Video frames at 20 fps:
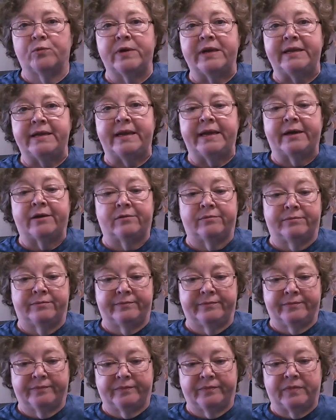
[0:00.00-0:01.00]
went down
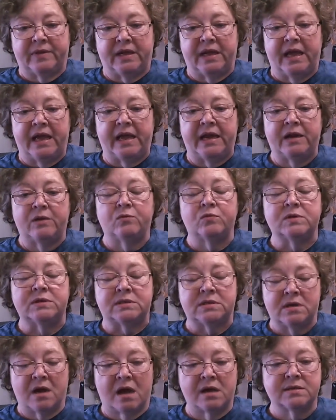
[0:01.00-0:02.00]
and it
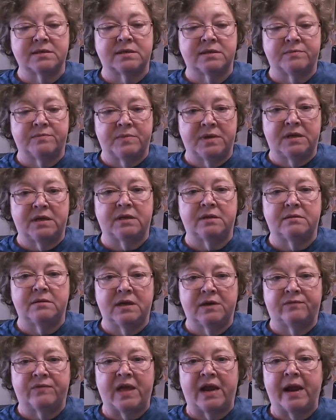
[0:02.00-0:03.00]
was not submitted.
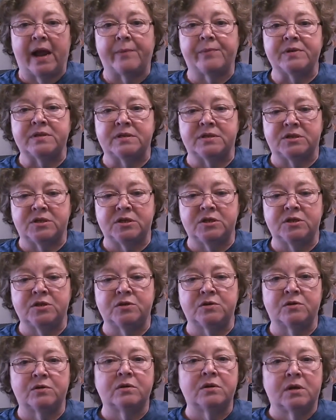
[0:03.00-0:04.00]
If that happens to
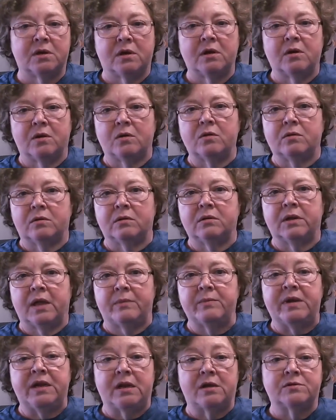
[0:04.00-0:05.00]
you,
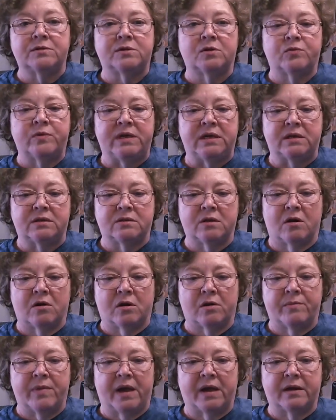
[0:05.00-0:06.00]
let me know so we can talk
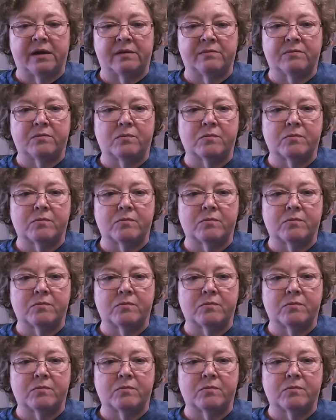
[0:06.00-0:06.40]
about it.